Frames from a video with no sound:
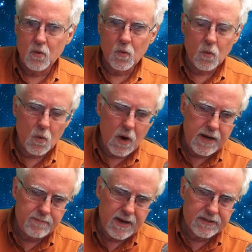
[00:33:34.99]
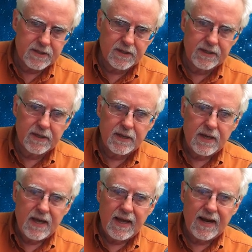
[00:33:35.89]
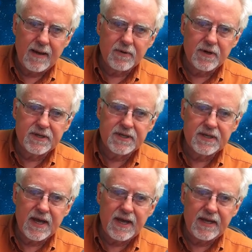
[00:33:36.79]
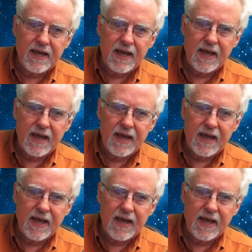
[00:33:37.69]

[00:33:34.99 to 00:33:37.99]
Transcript: right mouse click, and I'm going to say